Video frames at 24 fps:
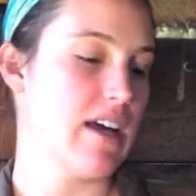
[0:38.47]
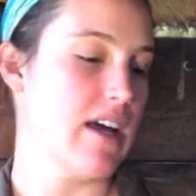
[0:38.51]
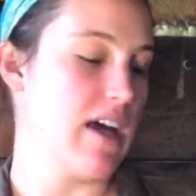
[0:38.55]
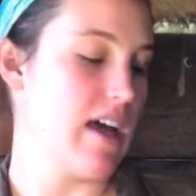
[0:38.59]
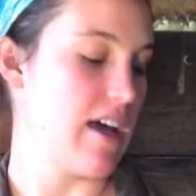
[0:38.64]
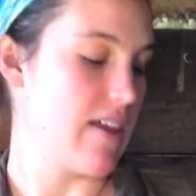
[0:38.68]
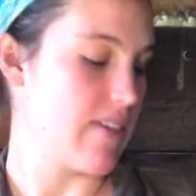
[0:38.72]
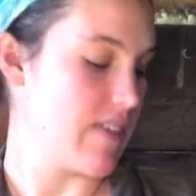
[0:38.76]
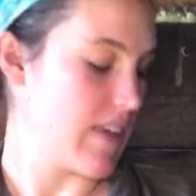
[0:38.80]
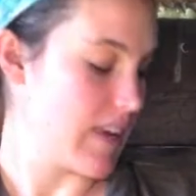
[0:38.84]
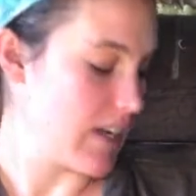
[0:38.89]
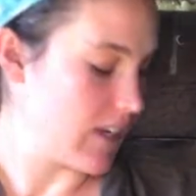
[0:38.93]

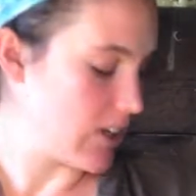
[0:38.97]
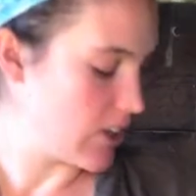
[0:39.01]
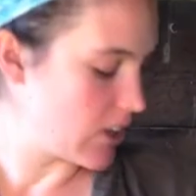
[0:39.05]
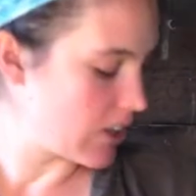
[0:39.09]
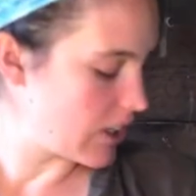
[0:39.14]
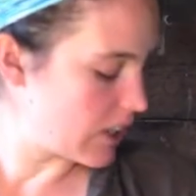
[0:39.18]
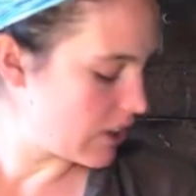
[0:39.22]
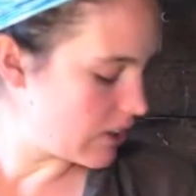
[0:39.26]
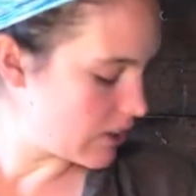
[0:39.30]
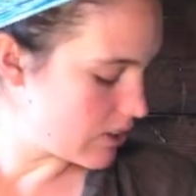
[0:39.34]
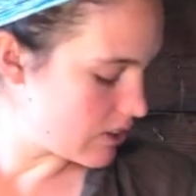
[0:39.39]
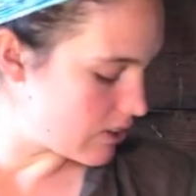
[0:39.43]
and then you're
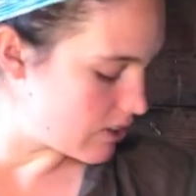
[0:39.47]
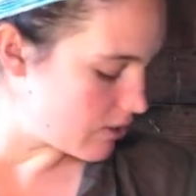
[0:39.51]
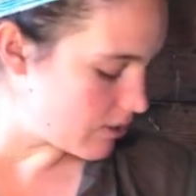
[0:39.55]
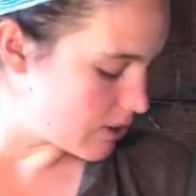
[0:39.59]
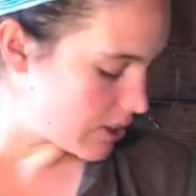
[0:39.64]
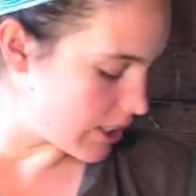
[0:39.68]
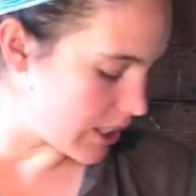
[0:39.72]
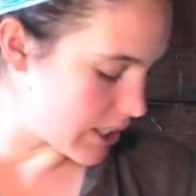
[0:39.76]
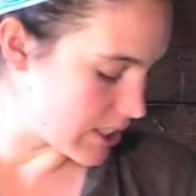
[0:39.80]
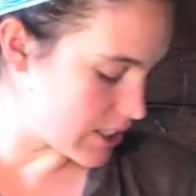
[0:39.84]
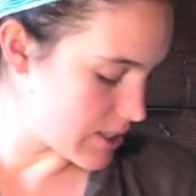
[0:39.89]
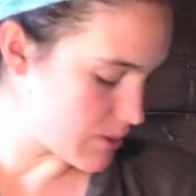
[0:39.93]
going to
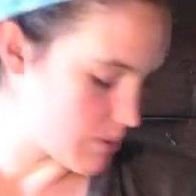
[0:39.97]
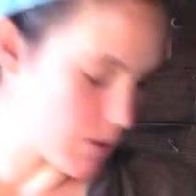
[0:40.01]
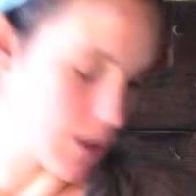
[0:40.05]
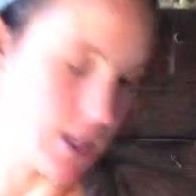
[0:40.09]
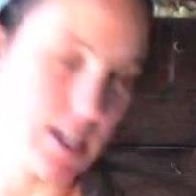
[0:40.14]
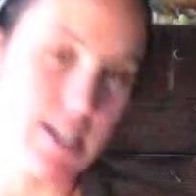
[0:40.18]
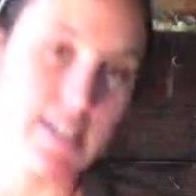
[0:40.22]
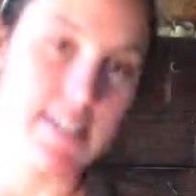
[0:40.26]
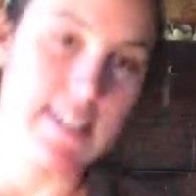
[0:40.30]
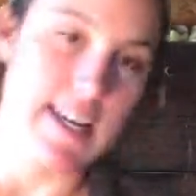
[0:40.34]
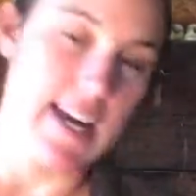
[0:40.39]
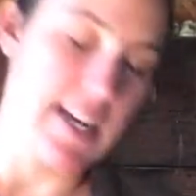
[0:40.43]
get to
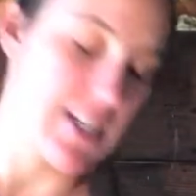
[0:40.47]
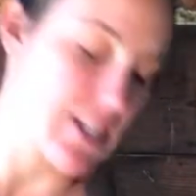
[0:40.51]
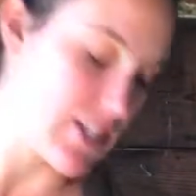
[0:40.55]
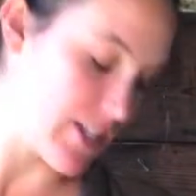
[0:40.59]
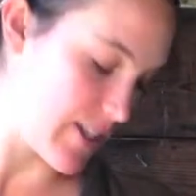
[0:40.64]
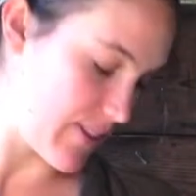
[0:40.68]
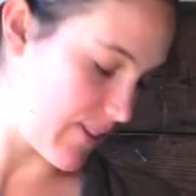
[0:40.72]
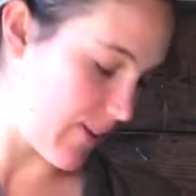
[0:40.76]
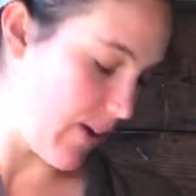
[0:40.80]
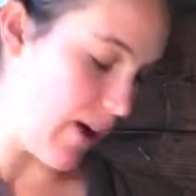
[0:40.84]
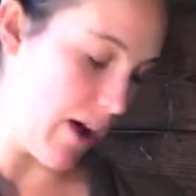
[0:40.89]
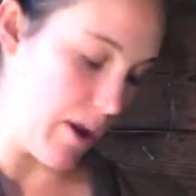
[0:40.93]
work
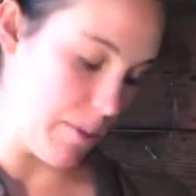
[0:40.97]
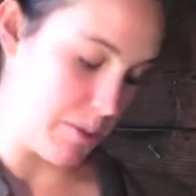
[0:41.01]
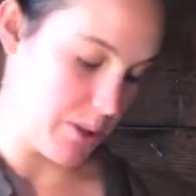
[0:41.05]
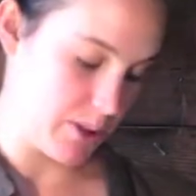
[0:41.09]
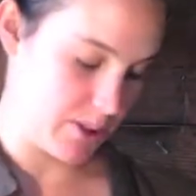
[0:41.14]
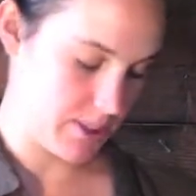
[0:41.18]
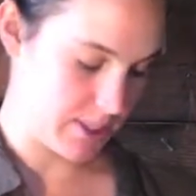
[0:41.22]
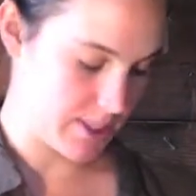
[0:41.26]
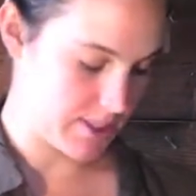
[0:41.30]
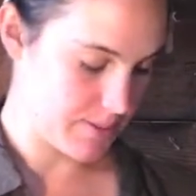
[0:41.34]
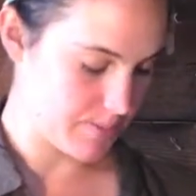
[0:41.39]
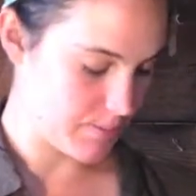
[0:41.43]
attaching the
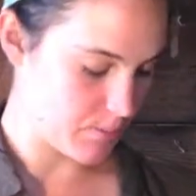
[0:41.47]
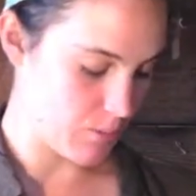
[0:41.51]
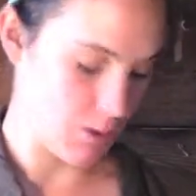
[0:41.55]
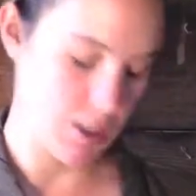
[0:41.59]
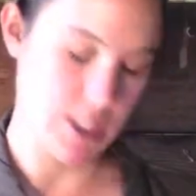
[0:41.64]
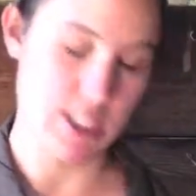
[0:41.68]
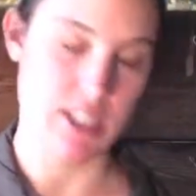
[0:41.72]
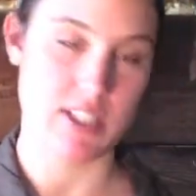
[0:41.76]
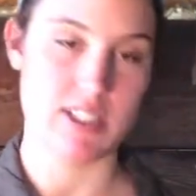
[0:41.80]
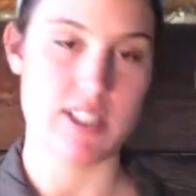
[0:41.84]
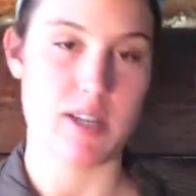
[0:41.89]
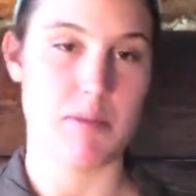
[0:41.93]
hobbles,
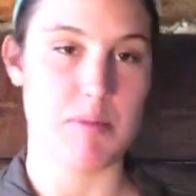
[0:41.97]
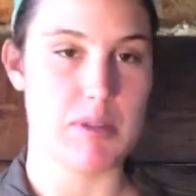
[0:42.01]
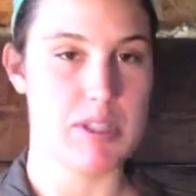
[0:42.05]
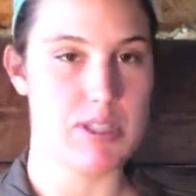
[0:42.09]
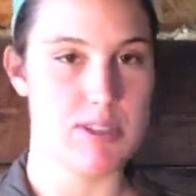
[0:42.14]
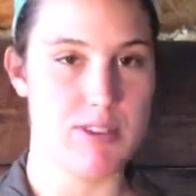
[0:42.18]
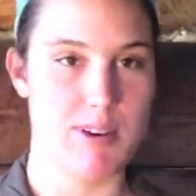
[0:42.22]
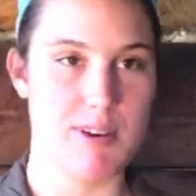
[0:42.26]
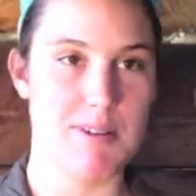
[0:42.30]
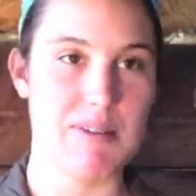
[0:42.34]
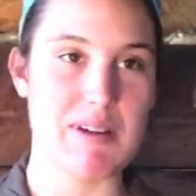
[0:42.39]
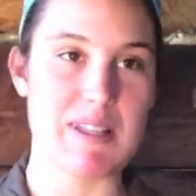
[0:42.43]
which I'll
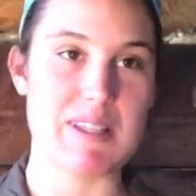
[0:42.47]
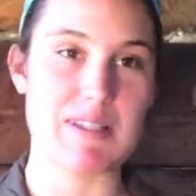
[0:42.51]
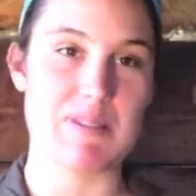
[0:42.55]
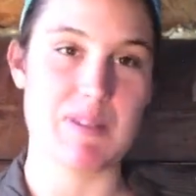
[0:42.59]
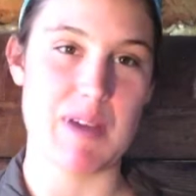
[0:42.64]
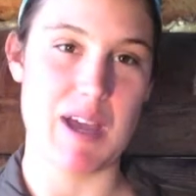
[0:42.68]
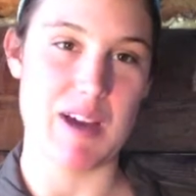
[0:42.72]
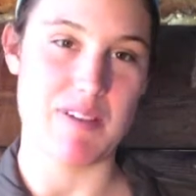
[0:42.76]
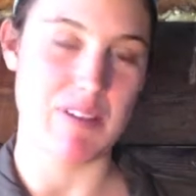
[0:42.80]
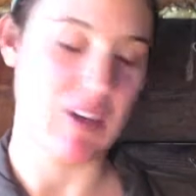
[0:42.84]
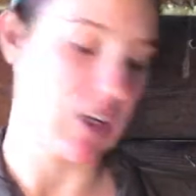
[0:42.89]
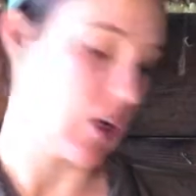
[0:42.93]
demonstrate once we
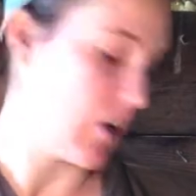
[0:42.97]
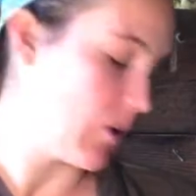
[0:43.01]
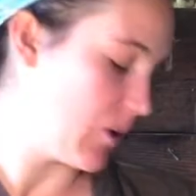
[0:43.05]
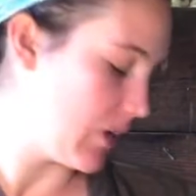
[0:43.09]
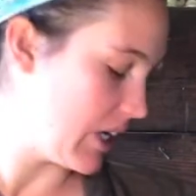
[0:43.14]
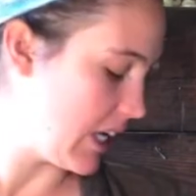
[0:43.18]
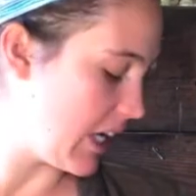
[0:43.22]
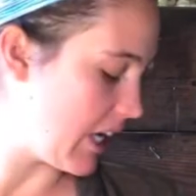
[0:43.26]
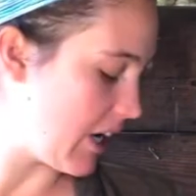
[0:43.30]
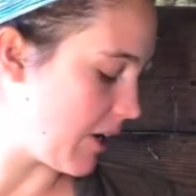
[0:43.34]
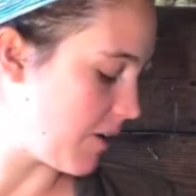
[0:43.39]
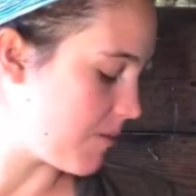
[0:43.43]
have a goat
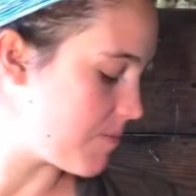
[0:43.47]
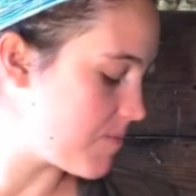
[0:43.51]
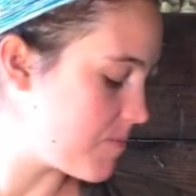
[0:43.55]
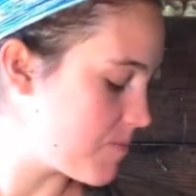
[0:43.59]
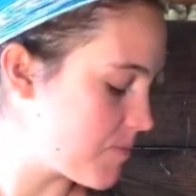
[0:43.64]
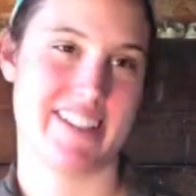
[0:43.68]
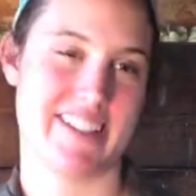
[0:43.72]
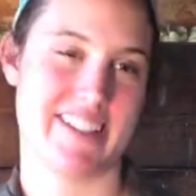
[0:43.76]
in here.